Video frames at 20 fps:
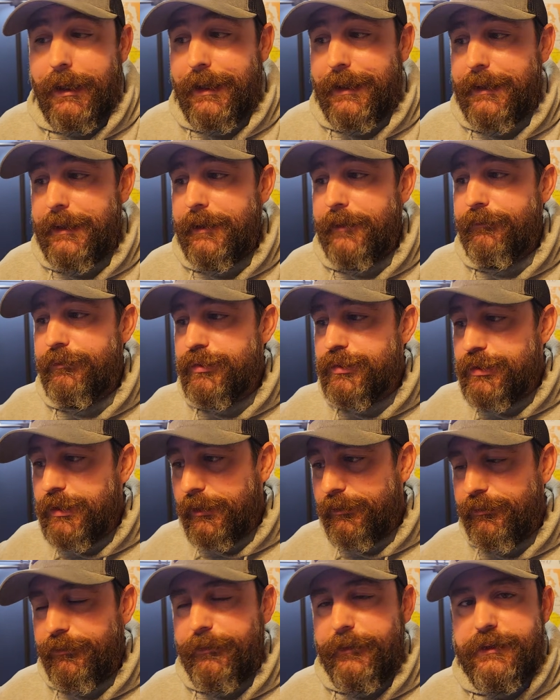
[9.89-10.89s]
I have
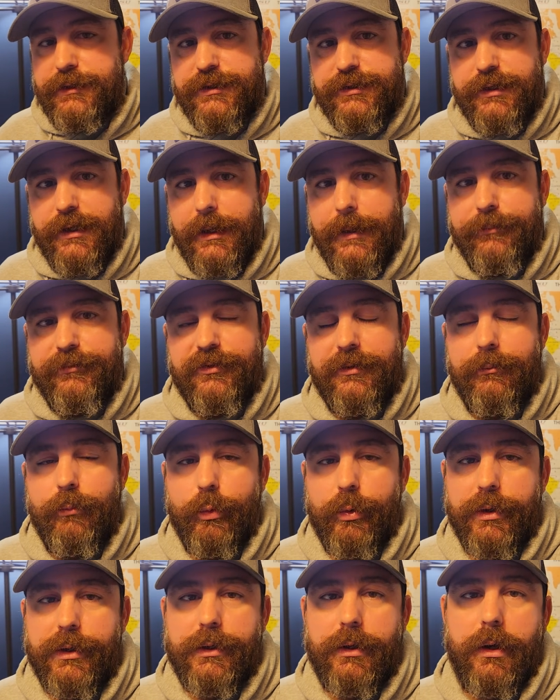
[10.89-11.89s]
just finished up some
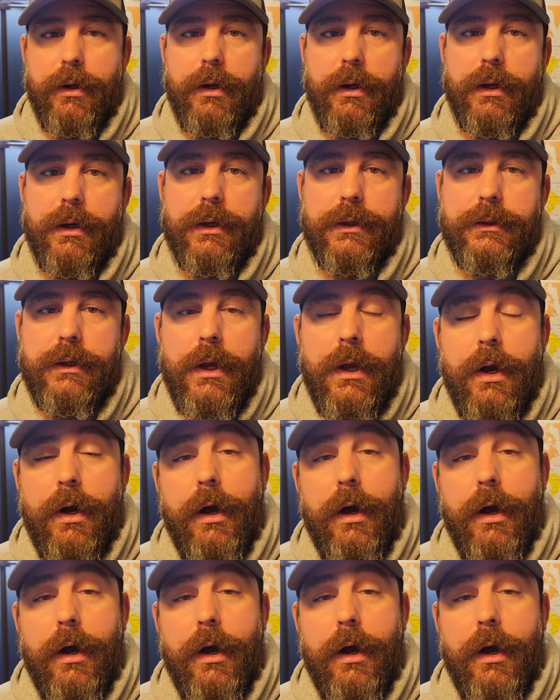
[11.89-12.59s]
work on